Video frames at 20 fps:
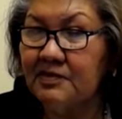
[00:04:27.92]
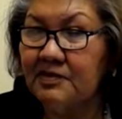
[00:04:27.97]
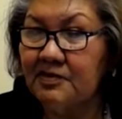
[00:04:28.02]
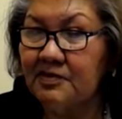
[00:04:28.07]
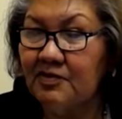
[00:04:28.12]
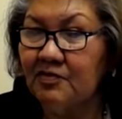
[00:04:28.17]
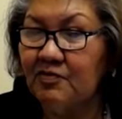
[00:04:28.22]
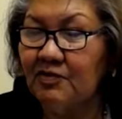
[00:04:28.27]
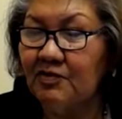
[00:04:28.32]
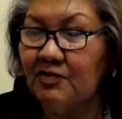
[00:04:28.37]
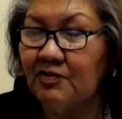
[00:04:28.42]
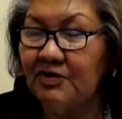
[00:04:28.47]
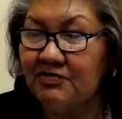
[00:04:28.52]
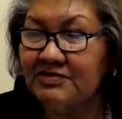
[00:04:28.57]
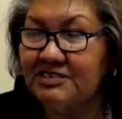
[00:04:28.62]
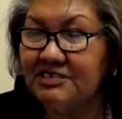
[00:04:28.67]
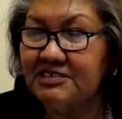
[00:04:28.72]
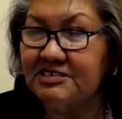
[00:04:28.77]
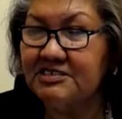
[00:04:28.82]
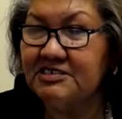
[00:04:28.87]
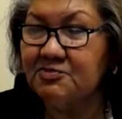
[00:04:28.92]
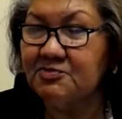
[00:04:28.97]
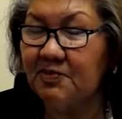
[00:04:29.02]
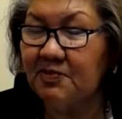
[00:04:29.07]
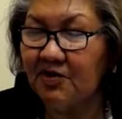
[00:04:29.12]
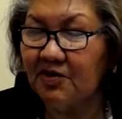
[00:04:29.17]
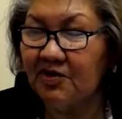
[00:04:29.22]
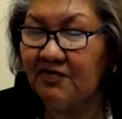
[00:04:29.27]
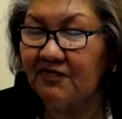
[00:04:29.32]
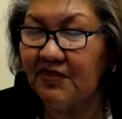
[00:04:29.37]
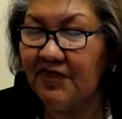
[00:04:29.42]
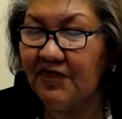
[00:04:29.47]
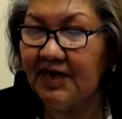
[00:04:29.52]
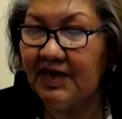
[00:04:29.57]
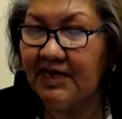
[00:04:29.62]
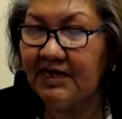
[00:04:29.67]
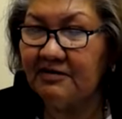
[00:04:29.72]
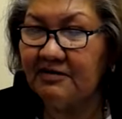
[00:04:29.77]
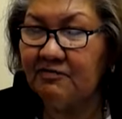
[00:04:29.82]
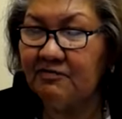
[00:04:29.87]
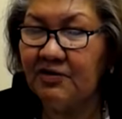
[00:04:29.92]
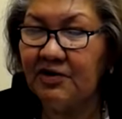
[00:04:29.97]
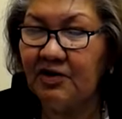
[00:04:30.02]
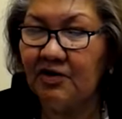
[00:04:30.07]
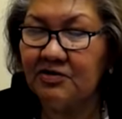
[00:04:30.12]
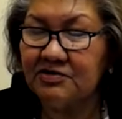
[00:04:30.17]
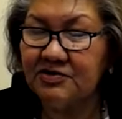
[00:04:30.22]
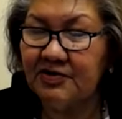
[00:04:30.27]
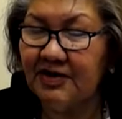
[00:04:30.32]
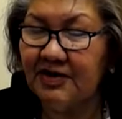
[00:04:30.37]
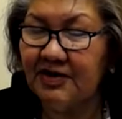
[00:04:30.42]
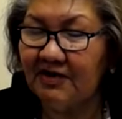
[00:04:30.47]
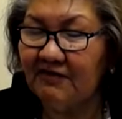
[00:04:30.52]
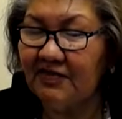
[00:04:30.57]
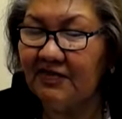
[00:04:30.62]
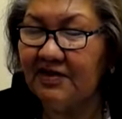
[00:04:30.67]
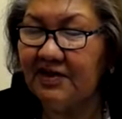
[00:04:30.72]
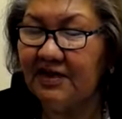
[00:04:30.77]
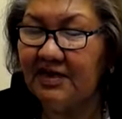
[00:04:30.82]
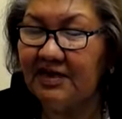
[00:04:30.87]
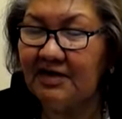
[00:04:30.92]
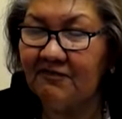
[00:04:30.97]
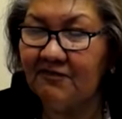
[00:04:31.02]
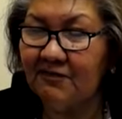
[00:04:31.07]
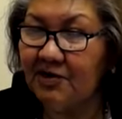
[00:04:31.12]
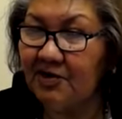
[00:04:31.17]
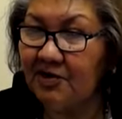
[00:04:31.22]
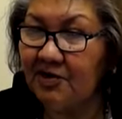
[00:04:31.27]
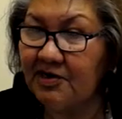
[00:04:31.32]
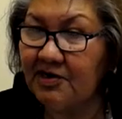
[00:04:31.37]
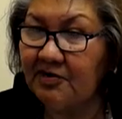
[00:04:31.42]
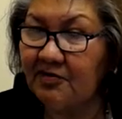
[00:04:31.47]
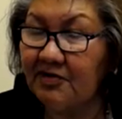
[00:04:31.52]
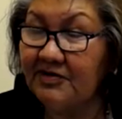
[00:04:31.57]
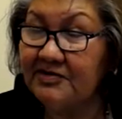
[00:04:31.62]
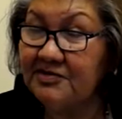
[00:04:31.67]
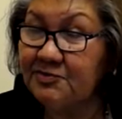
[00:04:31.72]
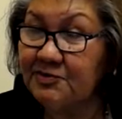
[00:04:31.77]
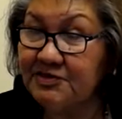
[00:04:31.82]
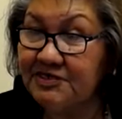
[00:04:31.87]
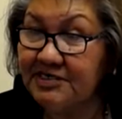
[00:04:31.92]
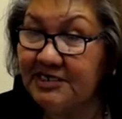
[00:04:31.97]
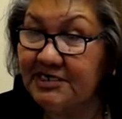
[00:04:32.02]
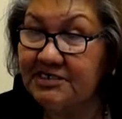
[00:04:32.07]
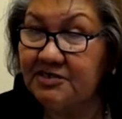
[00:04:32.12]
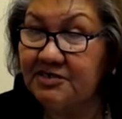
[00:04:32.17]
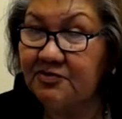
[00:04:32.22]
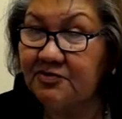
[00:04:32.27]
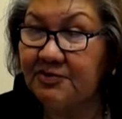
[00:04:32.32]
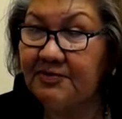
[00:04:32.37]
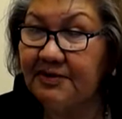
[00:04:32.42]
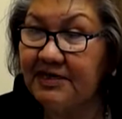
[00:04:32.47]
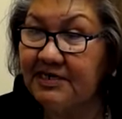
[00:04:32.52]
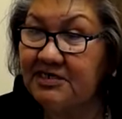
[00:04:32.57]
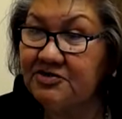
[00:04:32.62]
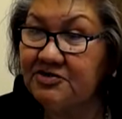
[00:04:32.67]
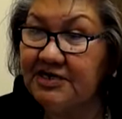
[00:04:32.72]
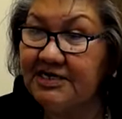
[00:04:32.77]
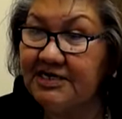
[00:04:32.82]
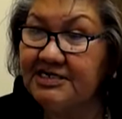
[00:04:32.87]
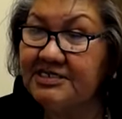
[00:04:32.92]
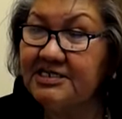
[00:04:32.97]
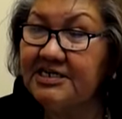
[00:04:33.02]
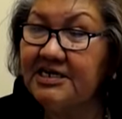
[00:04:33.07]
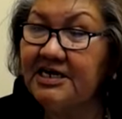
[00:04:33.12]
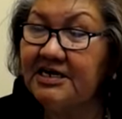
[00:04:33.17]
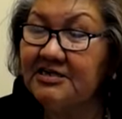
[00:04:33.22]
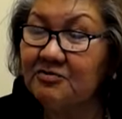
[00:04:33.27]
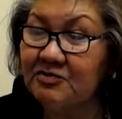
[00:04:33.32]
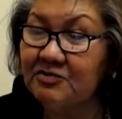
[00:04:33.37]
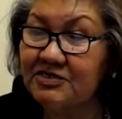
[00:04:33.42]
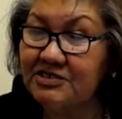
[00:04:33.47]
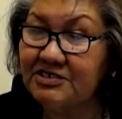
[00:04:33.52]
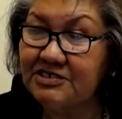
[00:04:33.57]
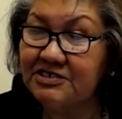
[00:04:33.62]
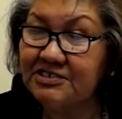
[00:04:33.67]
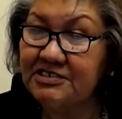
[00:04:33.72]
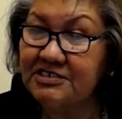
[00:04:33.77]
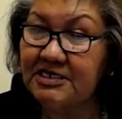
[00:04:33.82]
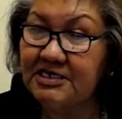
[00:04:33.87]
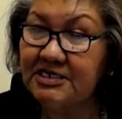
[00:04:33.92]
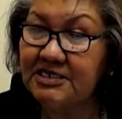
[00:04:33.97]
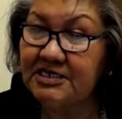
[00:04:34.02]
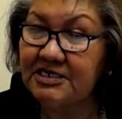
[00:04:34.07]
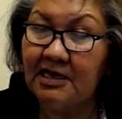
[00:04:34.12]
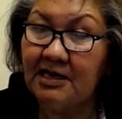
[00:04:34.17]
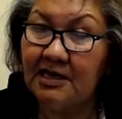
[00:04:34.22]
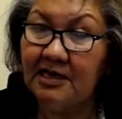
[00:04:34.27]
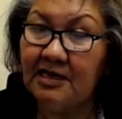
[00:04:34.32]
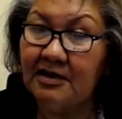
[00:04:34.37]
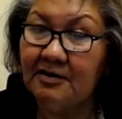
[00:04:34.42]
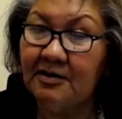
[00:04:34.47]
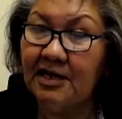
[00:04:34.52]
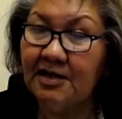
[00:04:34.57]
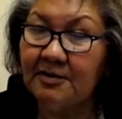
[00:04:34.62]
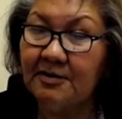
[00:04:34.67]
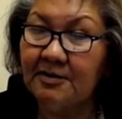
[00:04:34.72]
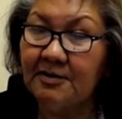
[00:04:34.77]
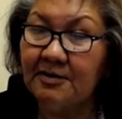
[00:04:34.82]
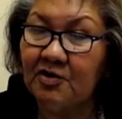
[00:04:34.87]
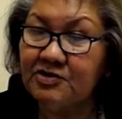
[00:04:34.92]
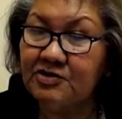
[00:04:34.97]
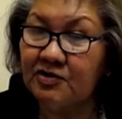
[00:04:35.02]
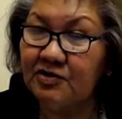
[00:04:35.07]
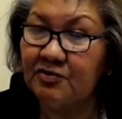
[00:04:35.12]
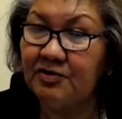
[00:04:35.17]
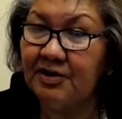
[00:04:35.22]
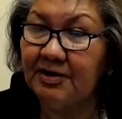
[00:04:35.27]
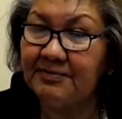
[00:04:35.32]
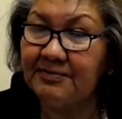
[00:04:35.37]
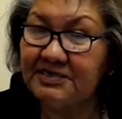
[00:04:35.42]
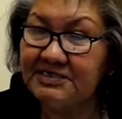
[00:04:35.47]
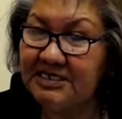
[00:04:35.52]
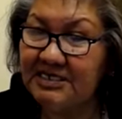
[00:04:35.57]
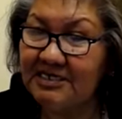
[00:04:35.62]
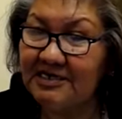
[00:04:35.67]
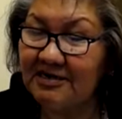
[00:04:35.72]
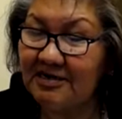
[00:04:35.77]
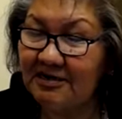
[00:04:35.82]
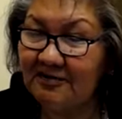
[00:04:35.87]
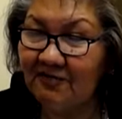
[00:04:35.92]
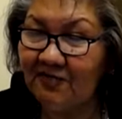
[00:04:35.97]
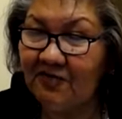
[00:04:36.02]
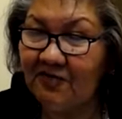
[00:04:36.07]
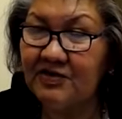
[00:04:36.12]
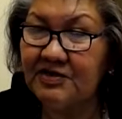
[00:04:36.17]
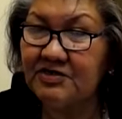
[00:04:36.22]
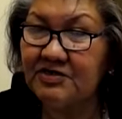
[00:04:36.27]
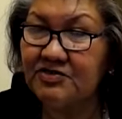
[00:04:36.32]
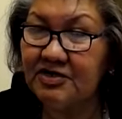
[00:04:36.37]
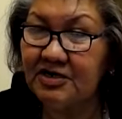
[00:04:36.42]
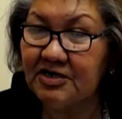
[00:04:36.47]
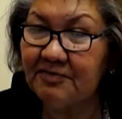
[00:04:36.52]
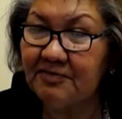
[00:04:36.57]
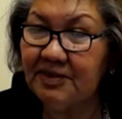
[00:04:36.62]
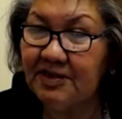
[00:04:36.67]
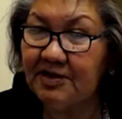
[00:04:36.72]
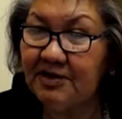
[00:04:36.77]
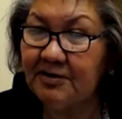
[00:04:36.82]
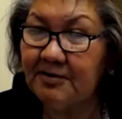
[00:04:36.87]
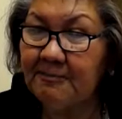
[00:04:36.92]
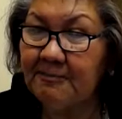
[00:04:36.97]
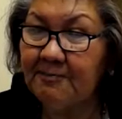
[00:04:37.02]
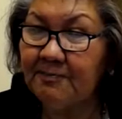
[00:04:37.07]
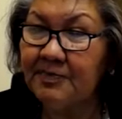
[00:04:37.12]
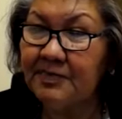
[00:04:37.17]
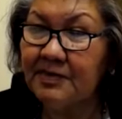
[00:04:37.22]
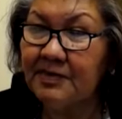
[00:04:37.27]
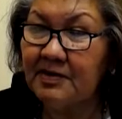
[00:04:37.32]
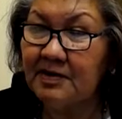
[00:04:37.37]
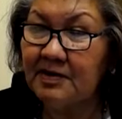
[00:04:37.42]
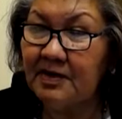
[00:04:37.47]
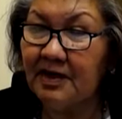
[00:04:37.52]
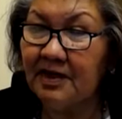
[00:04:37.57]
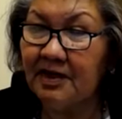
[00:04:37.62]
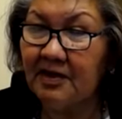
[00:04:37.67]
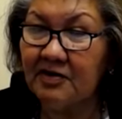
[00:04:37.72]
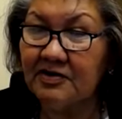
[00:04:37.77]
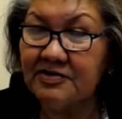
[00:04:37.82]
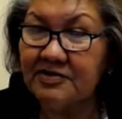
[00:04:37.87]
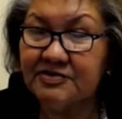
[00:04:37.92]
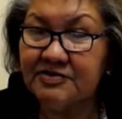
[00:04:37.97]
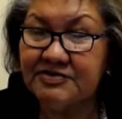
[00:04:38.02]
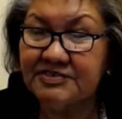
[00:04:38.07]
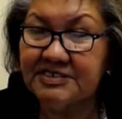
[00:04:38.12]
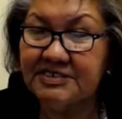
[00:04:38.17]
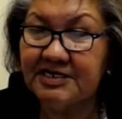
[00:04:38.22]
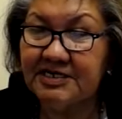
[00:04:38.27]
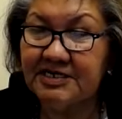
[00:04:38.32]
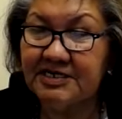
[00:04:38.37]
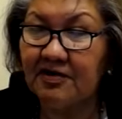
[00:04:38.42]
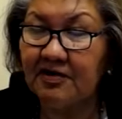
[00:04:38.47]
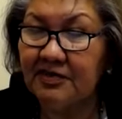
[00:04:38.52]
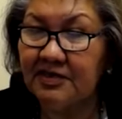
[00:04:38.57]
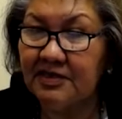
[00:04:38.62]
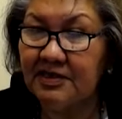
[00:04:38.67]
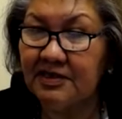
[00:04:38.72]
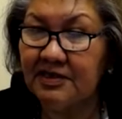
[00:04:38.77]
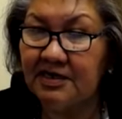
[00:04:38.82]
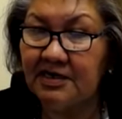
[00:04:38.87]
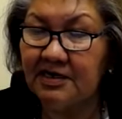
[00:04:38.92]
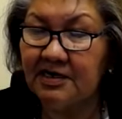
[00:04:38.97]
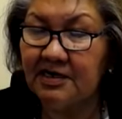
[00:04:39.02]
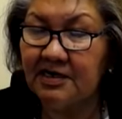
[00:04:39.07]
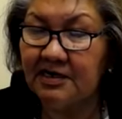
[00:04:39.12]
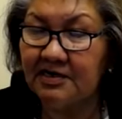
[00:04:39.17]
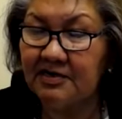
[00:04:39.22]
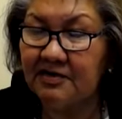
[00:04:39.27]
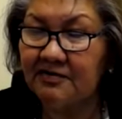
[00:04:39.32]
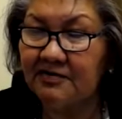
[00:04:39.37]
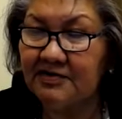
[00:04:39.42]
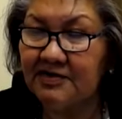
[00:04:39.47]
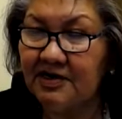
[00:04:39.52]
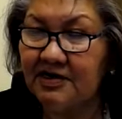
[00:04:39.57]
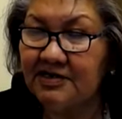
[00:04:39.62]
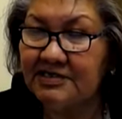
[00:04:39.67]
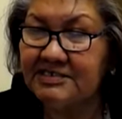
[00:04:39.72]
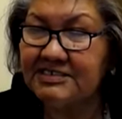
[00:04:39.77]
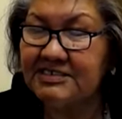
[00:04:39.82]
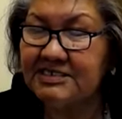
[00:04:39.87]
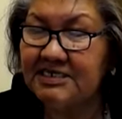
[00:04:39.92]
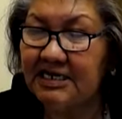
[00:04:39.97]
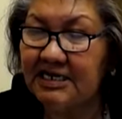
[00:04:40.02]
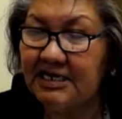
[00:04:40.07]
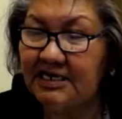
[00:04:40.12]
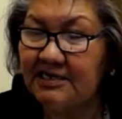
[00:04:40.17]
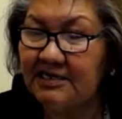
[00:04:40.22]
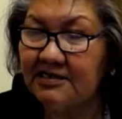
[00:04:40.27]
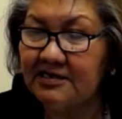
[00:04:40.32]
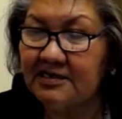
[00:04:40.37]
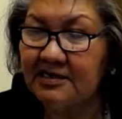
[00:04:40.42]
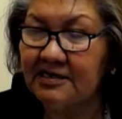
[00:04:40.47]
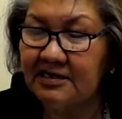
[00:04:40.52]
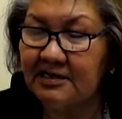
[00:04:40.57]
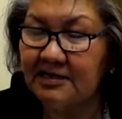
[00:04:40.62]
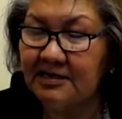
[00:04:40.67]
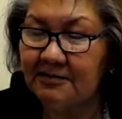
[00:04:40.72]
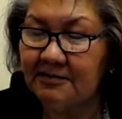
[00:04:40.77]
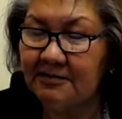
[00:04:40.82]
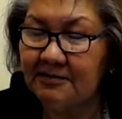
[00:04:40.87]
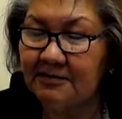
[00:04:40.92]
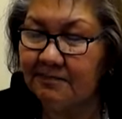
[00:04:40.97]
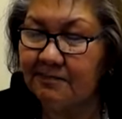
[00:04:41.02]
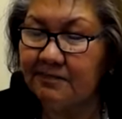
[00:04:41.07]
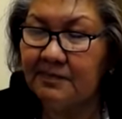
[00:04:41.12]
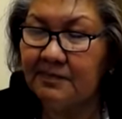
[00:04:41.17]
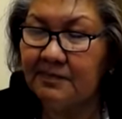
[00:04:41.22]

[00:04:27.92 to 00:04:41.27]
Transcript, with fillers: you know 106 is part of that. We also have the Native American Graves Protection Repatriation Act, which is uh, I'm also the representative for the tribe there. I also sit on the uh, Utah State um,